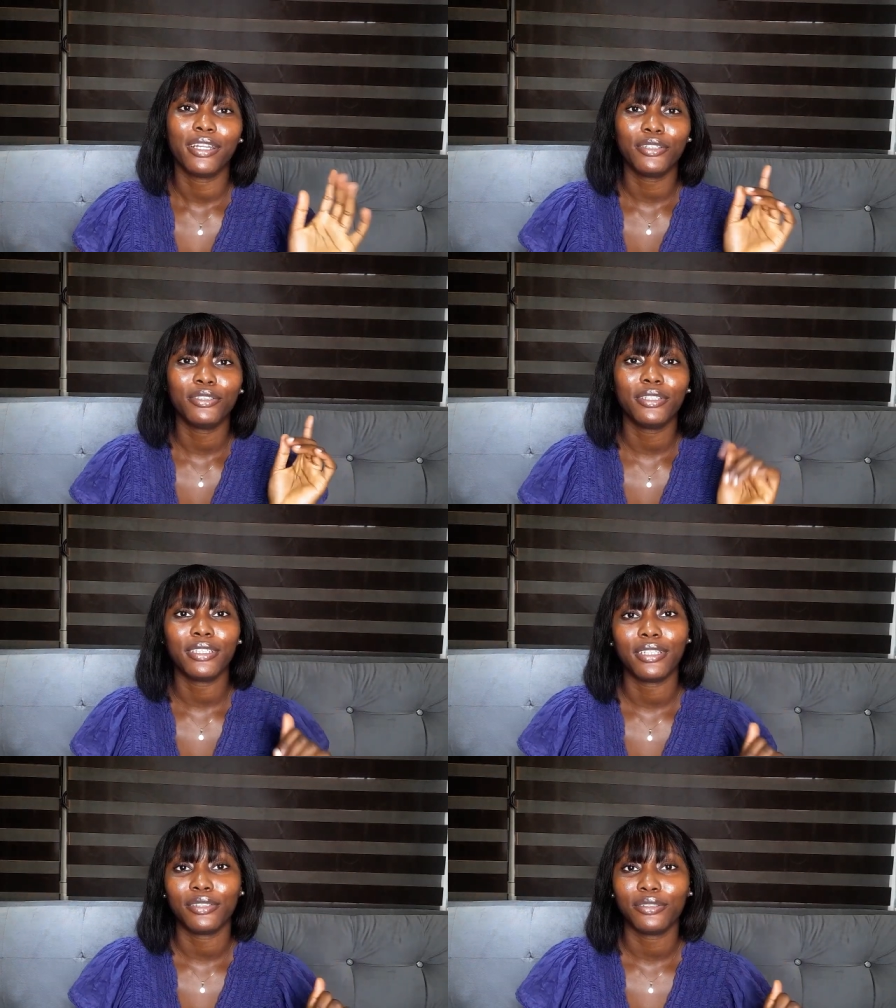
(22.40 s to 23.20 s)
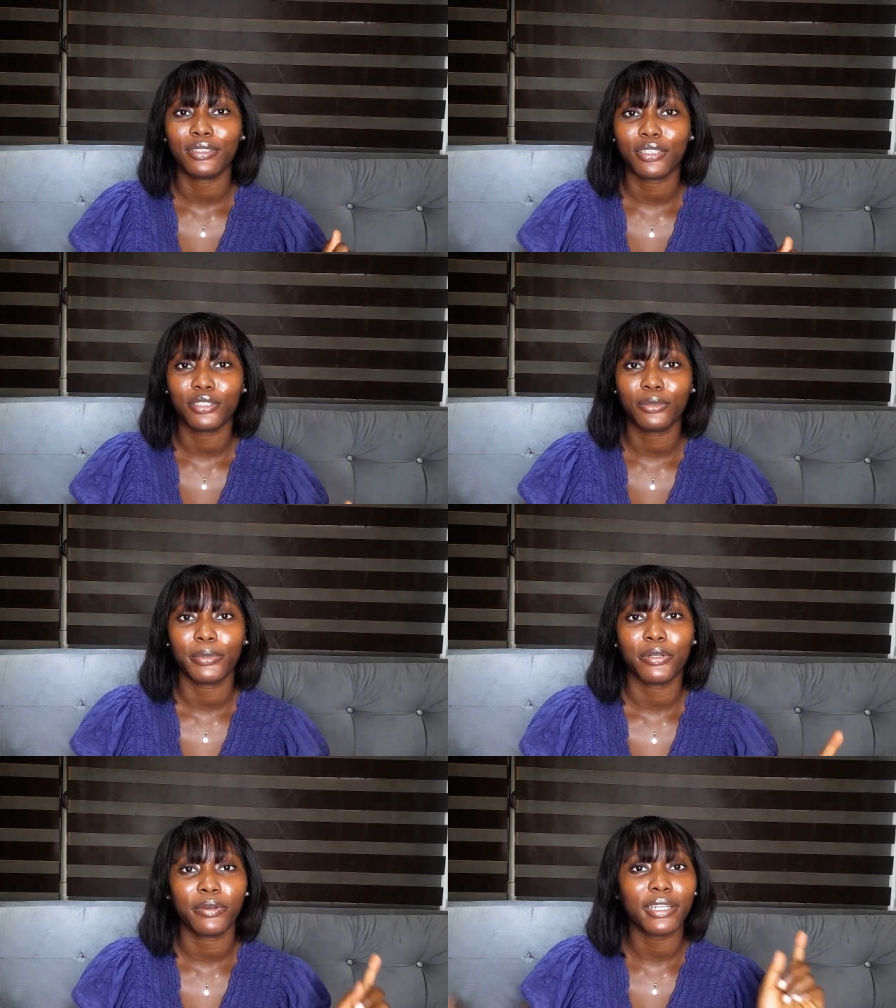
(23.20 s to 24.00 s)
and also hit that
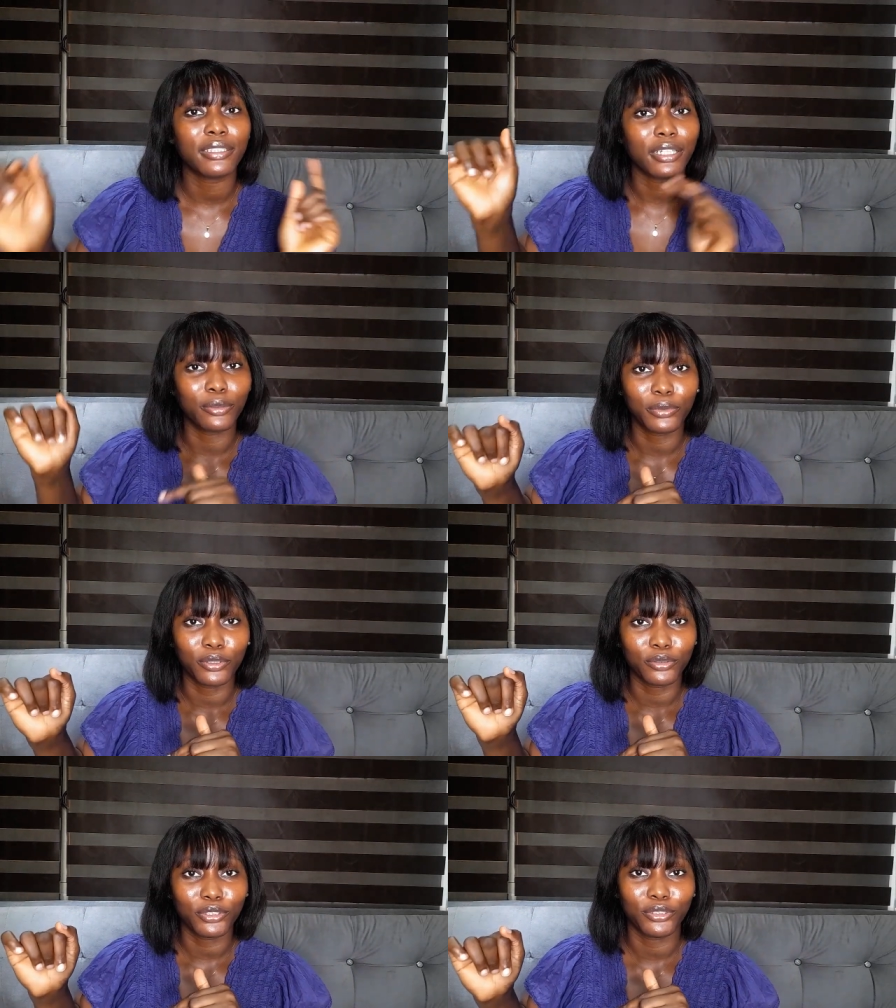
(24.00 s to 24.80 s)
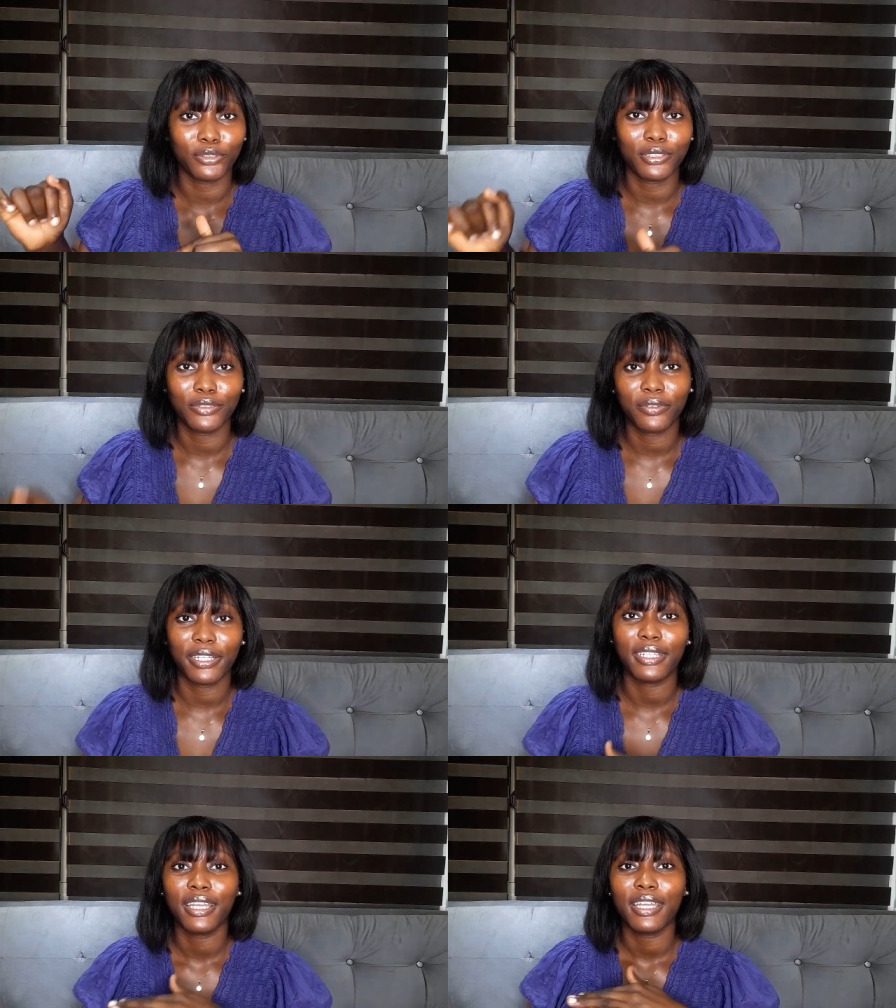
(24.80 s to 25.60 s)
notification bell right down below so you're
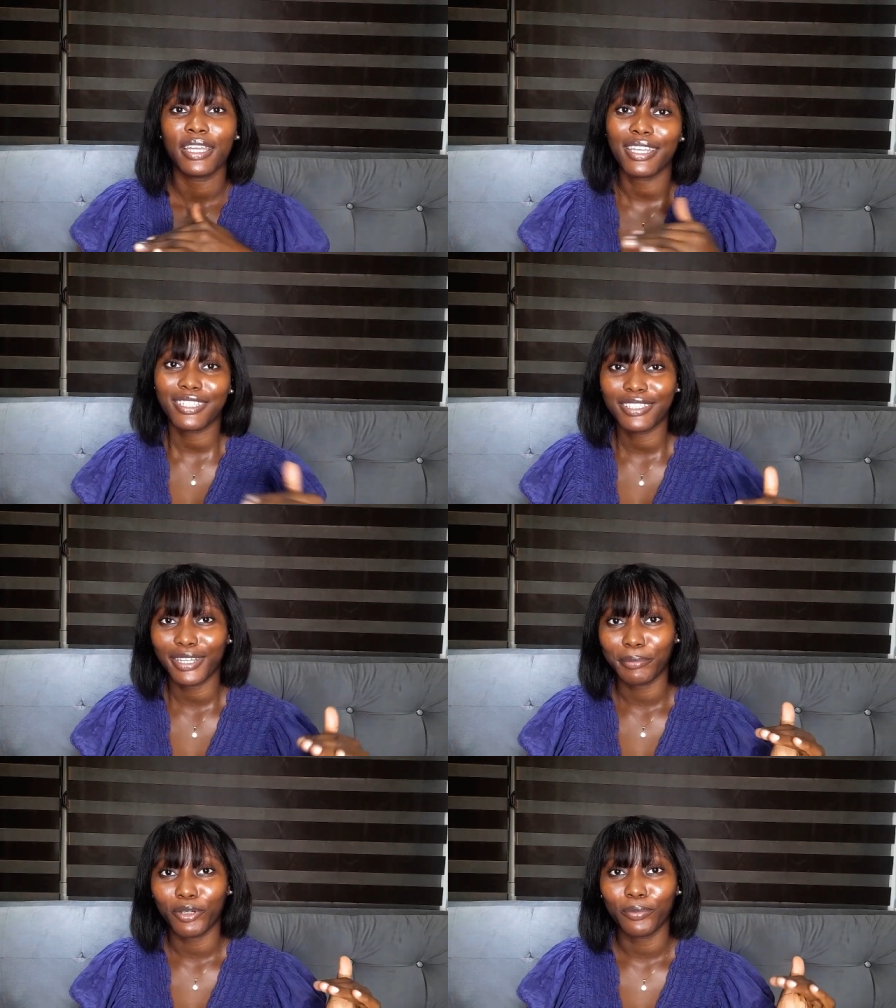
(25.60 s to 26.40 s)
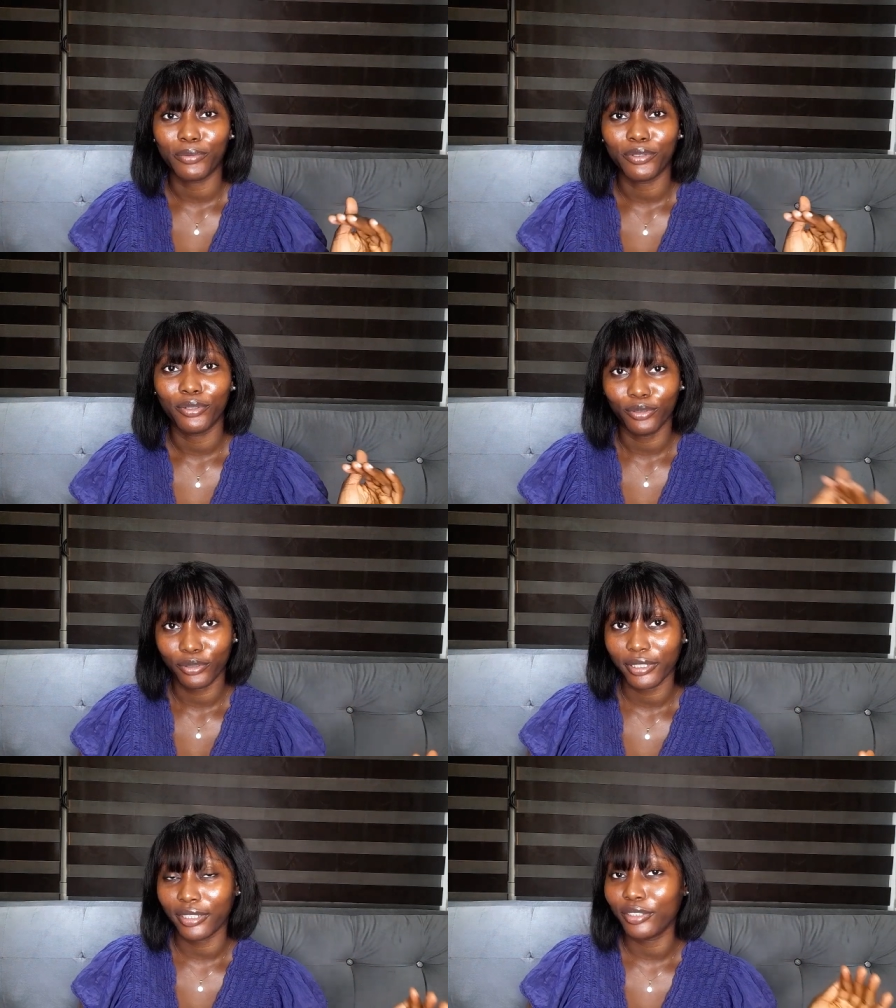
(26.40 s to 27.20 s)
notified each time I
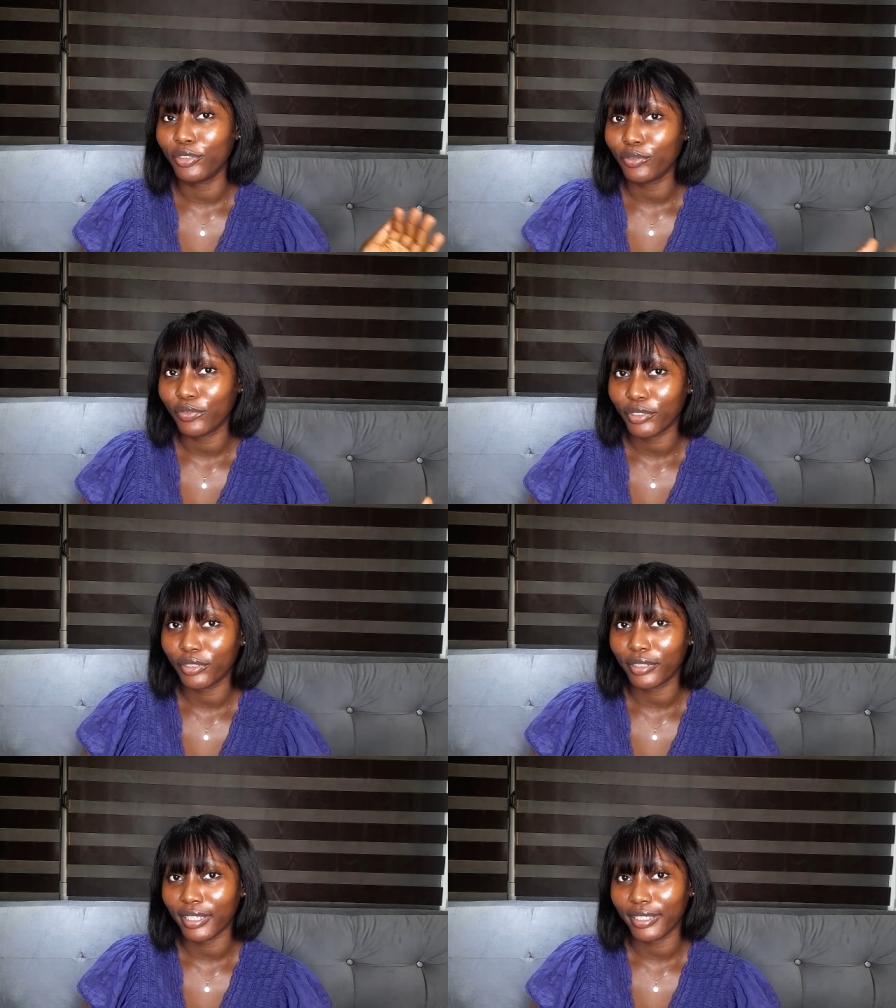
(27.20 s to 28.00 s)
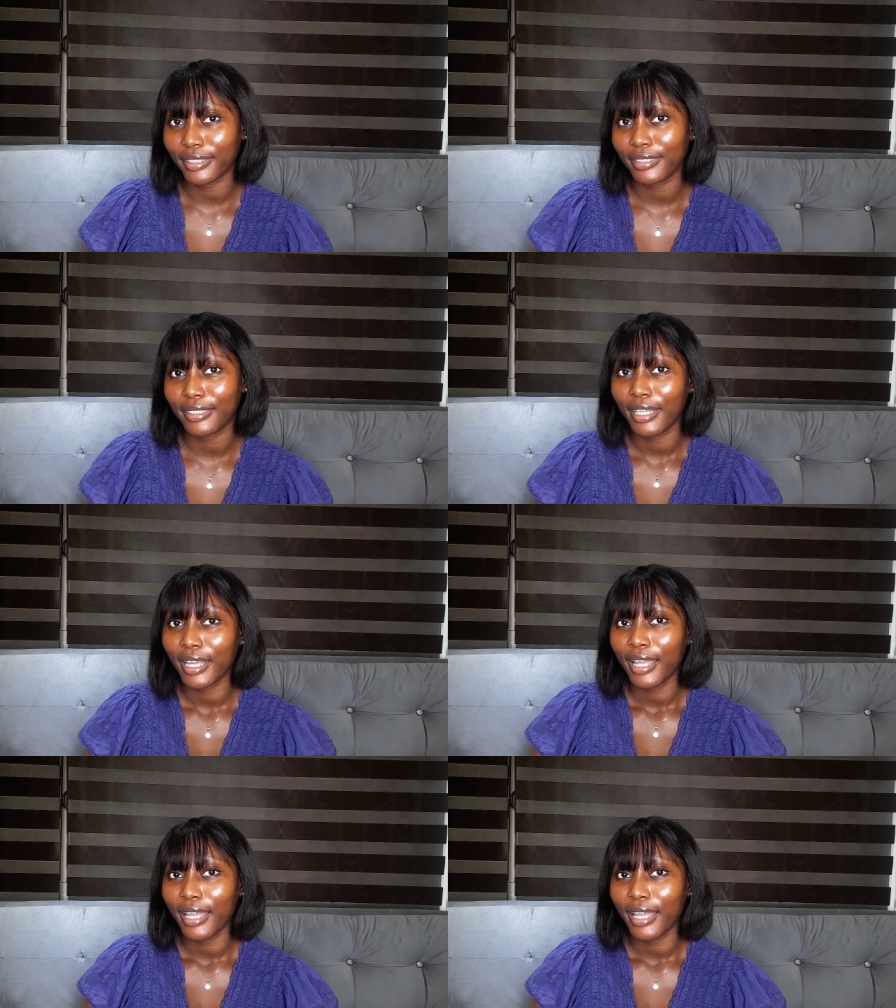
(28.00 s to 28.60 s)
upload a new video, guys.